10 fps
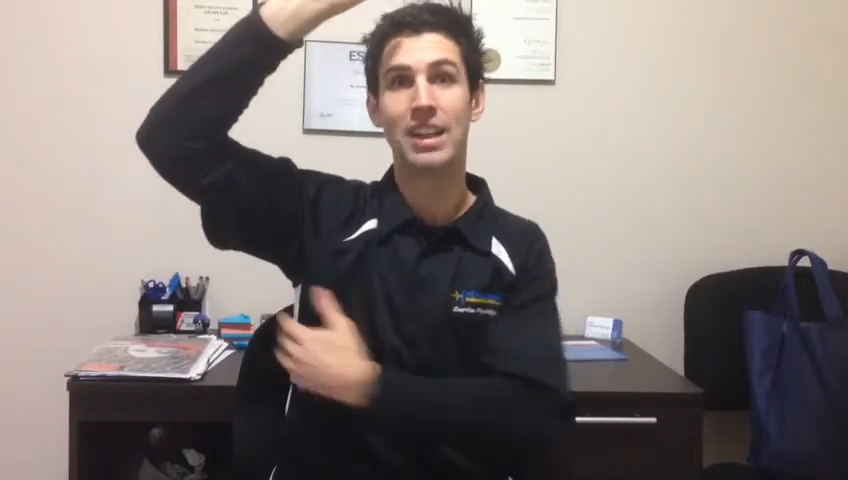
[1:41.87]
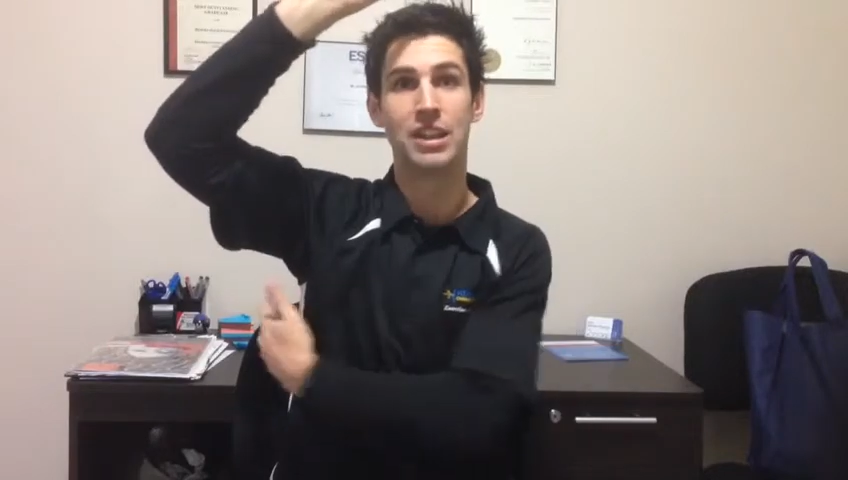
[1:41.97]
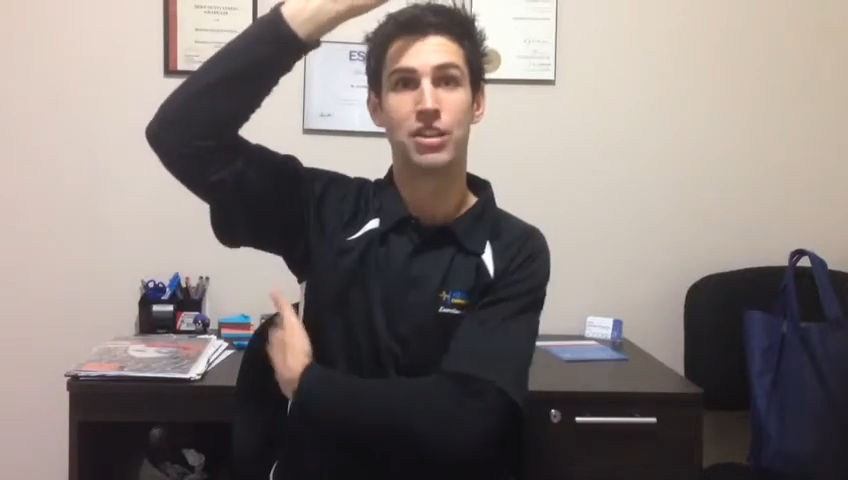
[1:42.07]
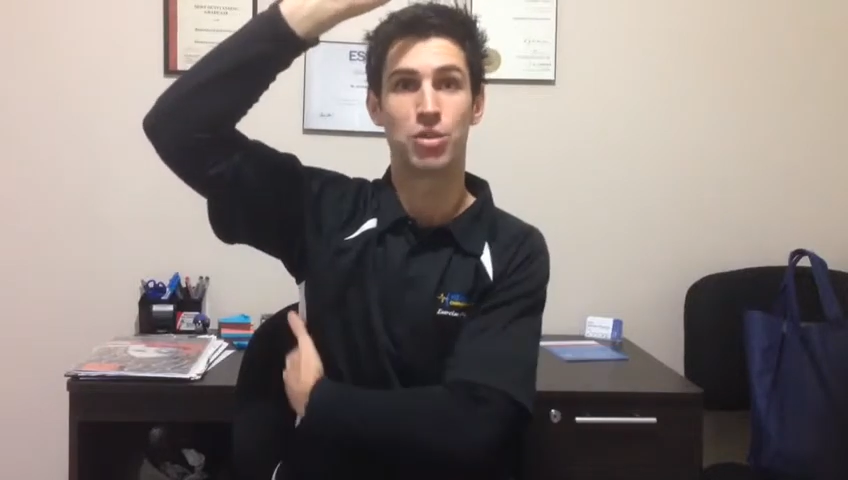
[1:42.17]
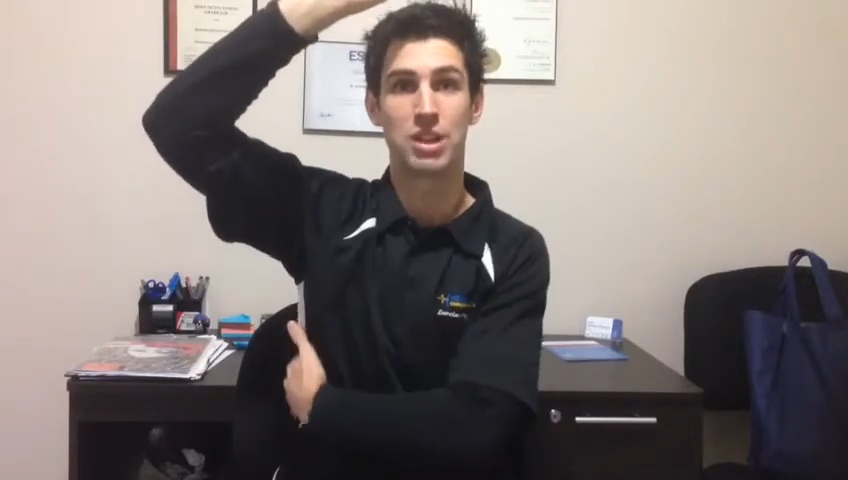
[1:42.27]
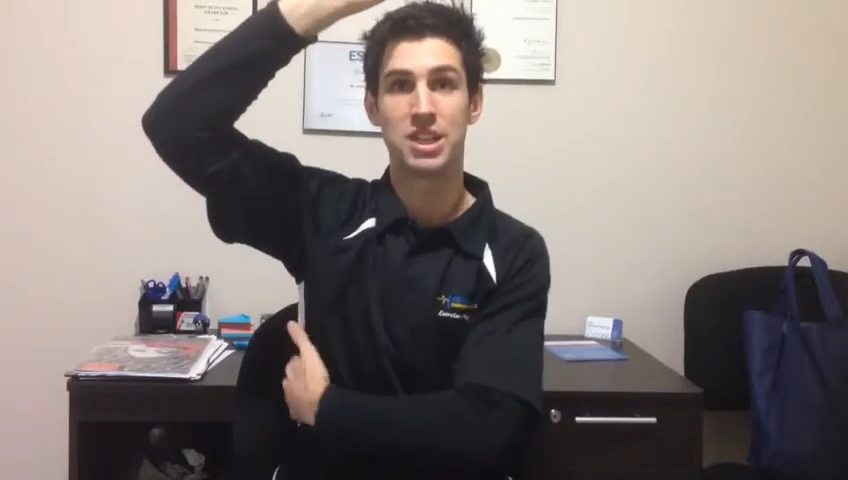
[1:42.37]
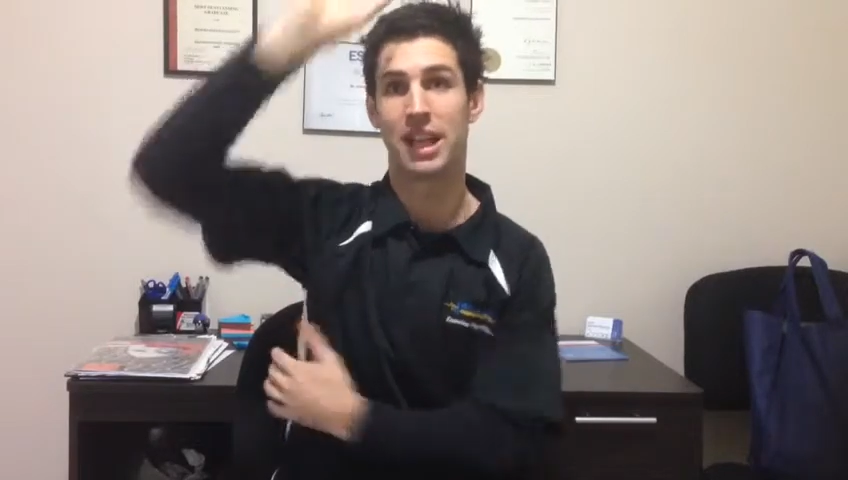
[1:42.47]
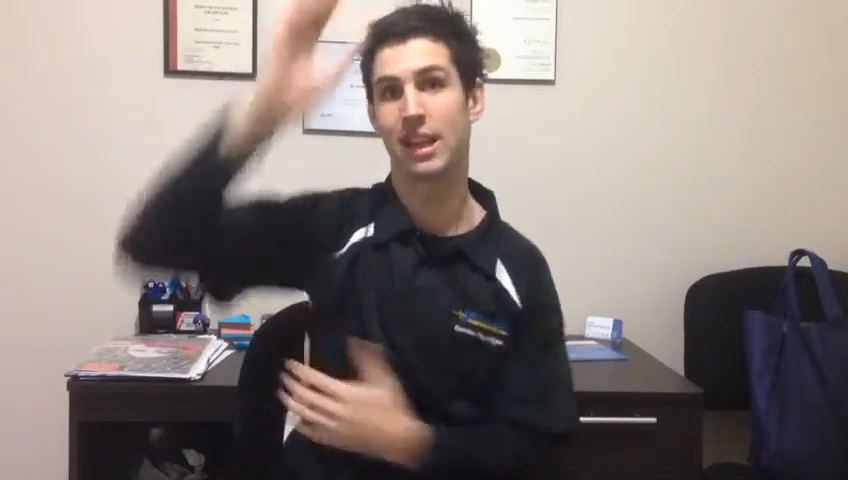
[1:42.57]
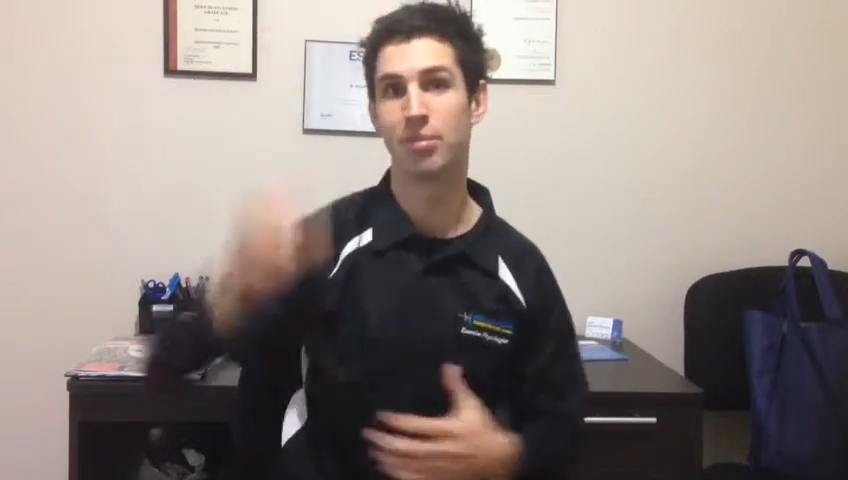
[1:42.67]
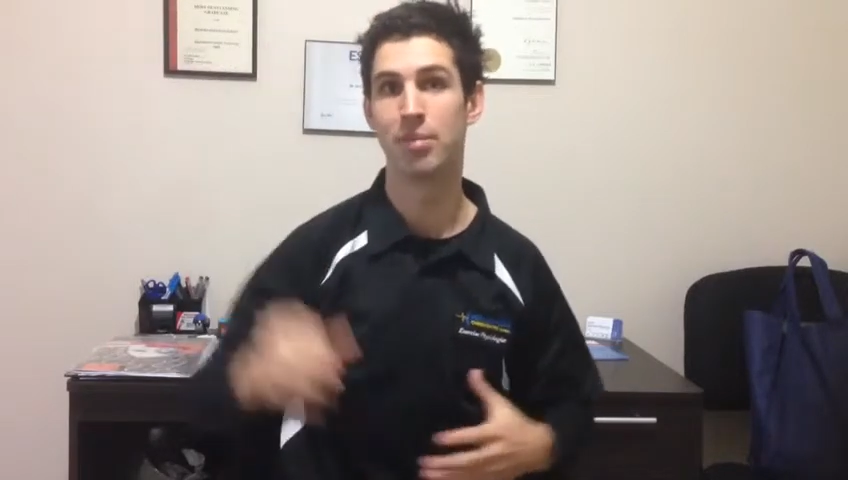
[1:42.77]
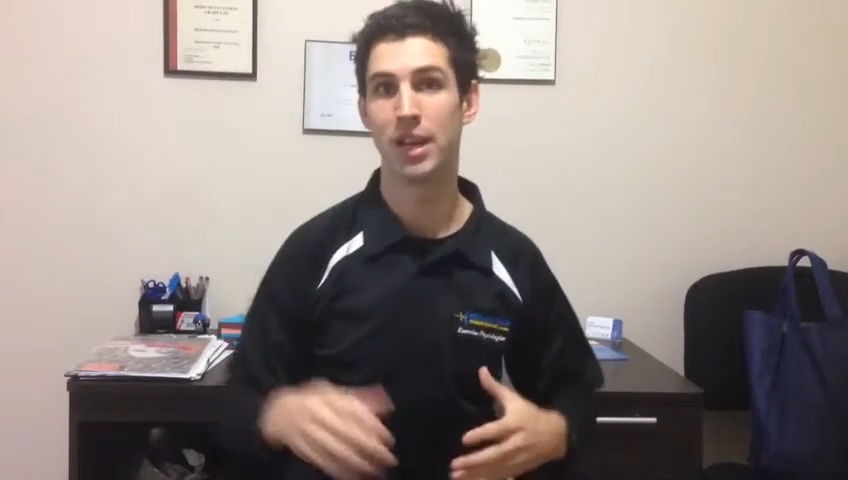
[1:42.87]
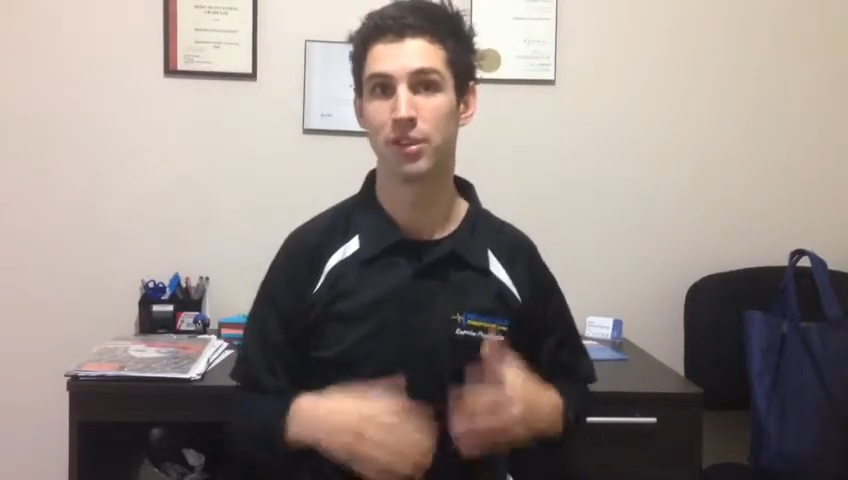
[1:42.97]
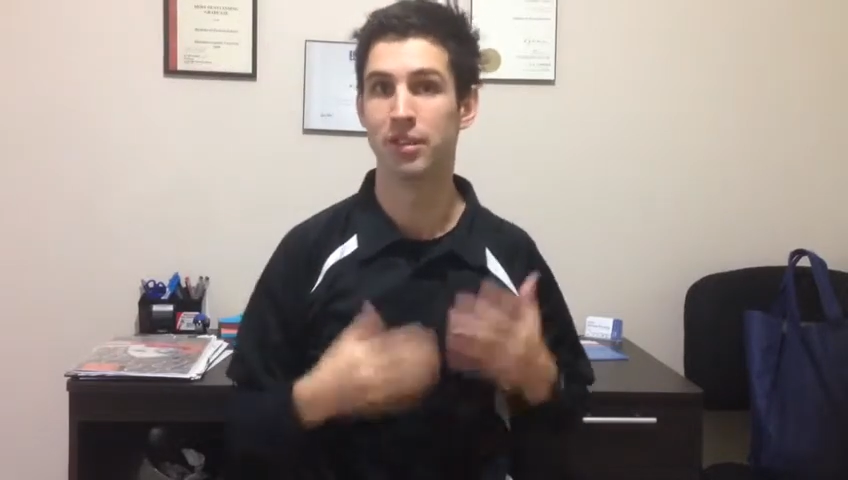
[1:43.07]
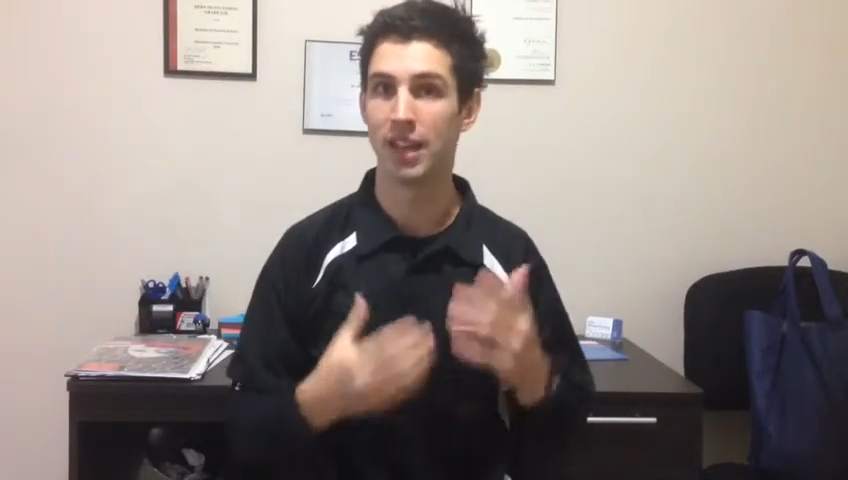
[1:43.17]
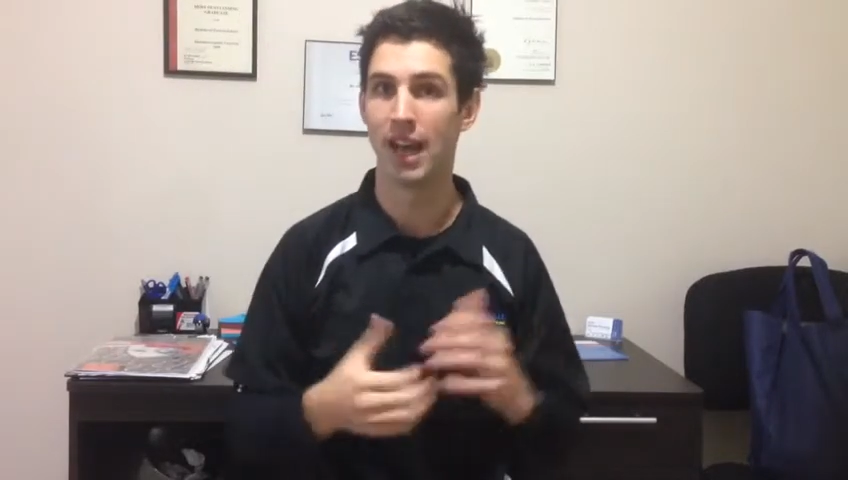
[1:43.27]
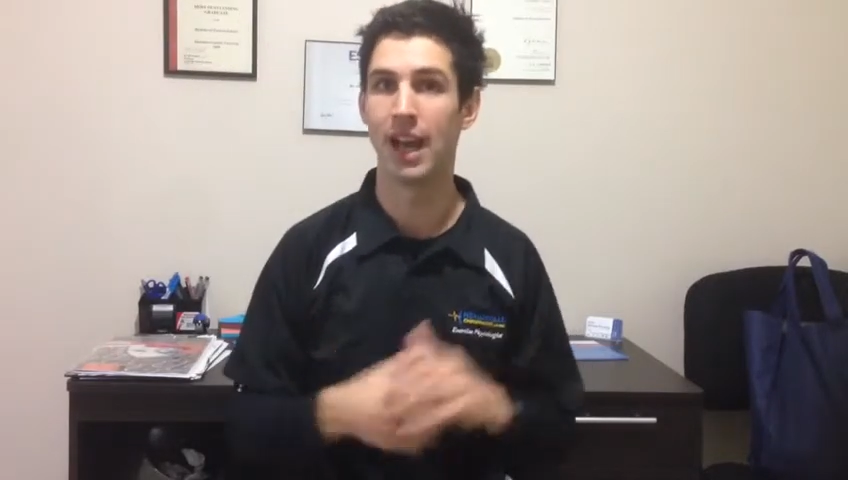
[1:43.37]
then stretching out the muscles that